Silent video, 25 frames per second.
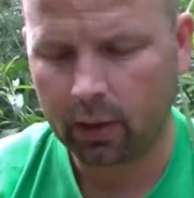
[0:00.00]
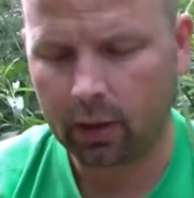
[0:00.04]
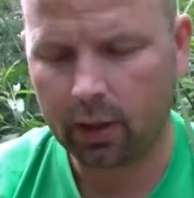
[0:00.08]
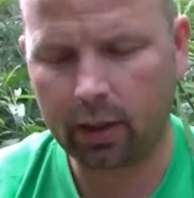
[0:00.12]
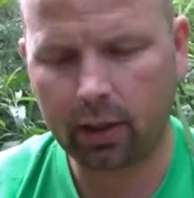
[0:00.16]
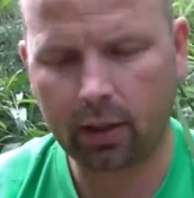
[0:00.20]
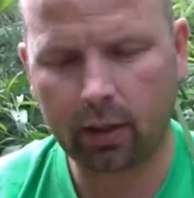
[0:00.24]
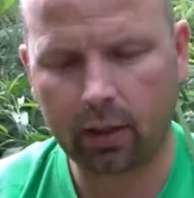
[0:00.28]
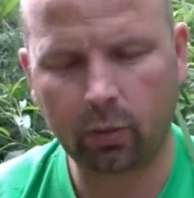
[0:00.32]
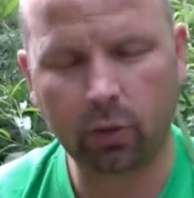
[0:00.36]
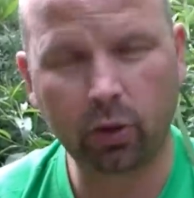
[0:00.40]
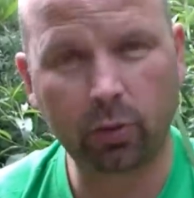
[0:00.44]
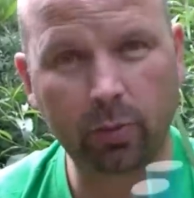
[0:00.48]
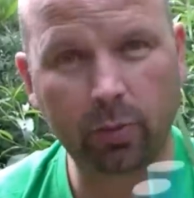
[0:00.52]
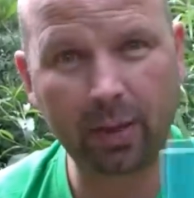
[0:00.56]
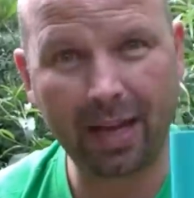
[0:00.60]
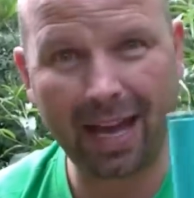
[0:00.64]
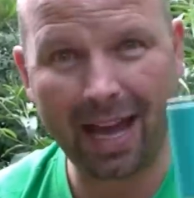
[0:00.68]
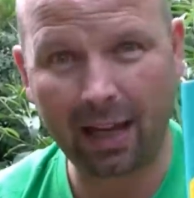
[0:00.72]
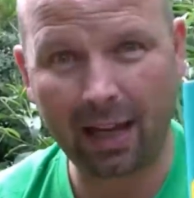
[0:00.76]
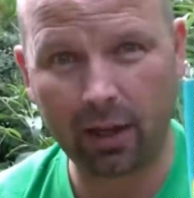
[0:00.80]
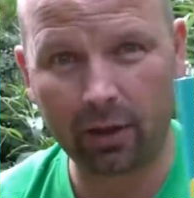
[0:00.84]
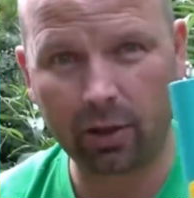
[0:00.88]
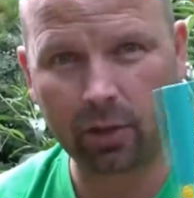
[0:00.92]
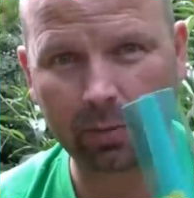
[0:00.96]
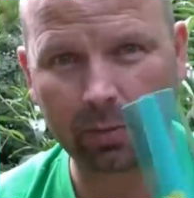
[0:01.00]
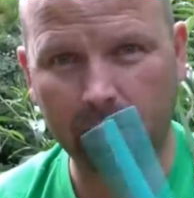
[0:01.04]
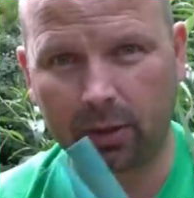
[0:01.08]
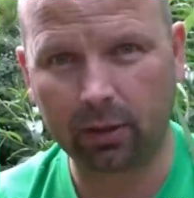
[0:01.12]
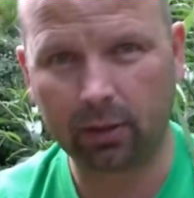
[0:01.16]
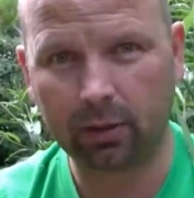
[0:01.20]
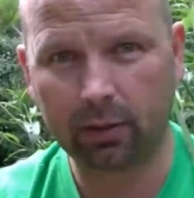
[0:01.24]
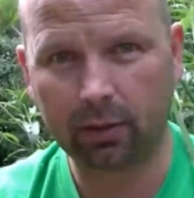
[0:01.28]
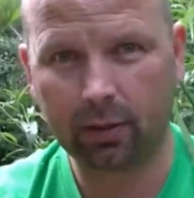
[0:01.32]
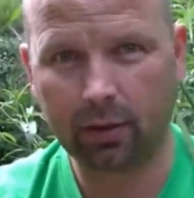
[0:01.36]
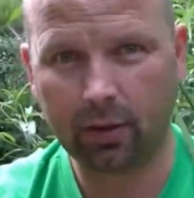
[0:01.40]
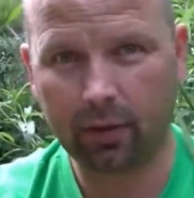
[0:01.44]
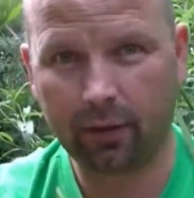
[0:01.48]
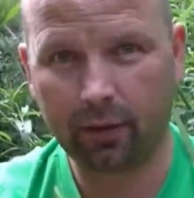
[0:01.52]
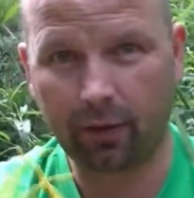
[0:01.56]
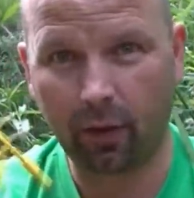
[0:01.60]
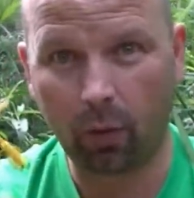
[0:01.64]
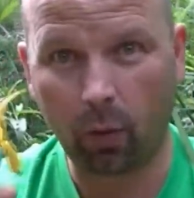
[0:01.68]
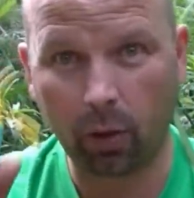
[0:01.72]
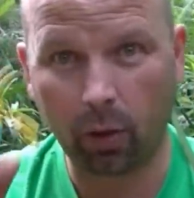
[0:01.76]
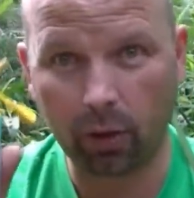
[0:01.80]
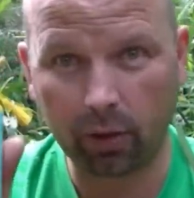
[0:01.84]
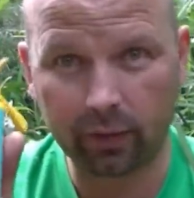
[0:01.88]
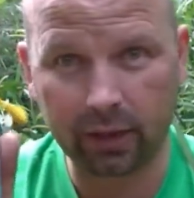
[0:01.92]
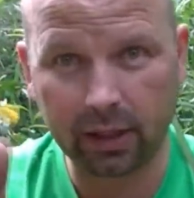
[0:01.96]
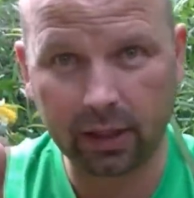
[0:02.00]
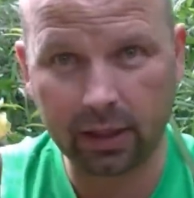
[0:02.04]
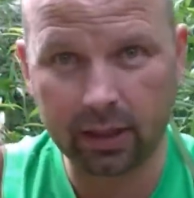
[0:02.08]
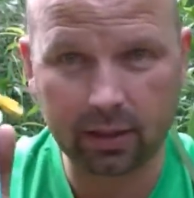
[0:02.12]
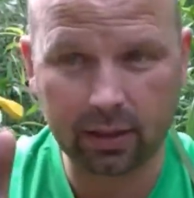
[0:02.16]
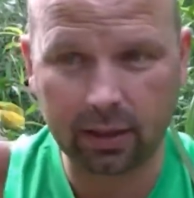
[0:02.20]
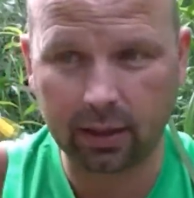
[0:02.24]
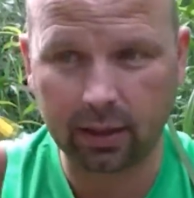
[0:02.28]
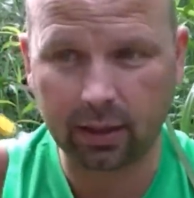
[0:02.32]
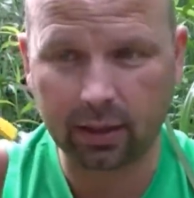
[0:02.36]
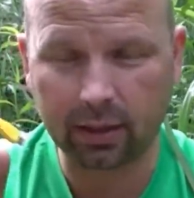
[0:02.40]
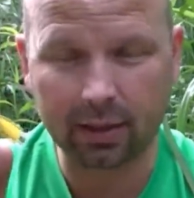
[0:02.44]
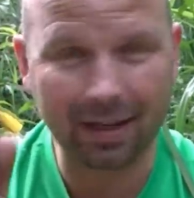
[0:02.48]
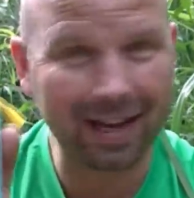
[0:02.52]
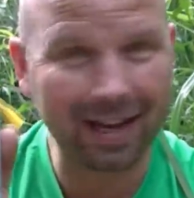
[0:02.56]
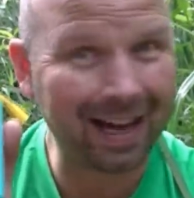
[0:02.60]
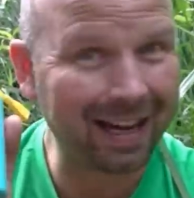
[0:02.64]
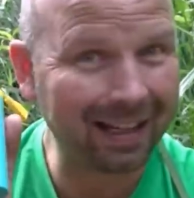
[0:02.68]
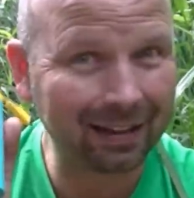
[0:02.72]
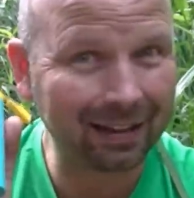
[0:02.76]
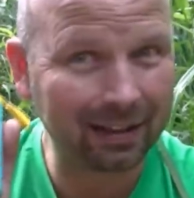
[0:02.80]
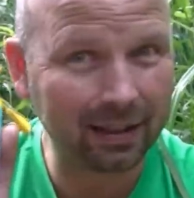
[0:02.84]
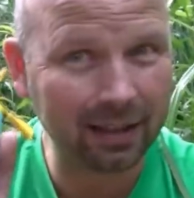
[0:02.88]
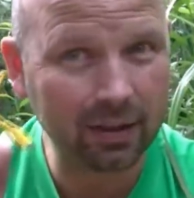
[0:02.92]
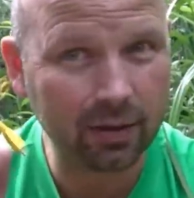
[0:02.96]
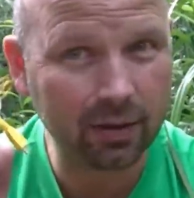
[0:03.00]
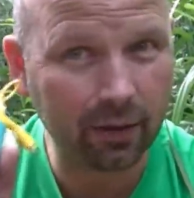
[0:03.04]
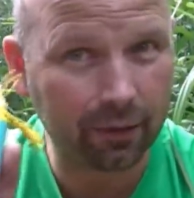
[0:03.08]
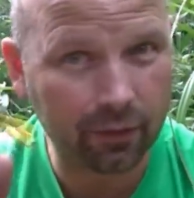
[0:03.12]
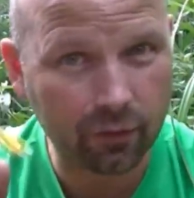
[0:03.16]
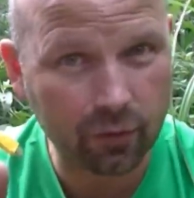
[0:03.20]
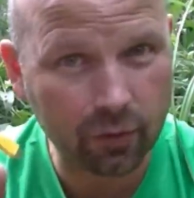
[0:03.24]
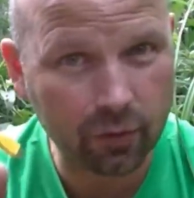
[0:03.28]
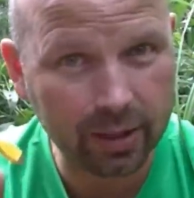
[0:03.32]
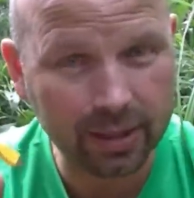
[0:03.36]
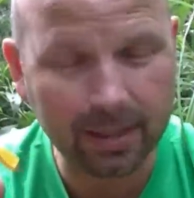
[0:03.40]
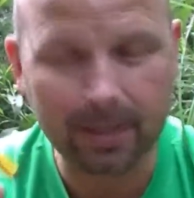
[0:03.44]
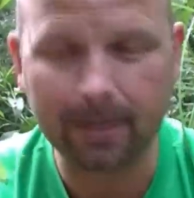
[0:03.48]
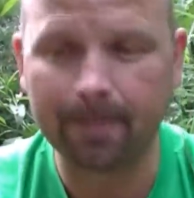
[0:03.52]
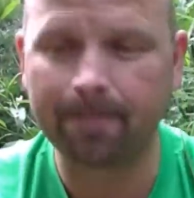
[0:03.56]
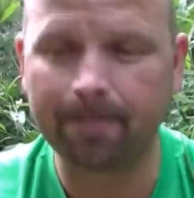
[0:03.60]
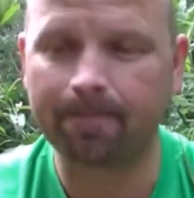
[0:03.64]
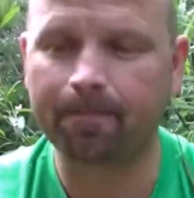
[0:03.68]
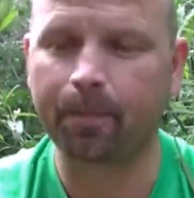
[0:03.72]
uh, would be eligible for one of these things, and these are free.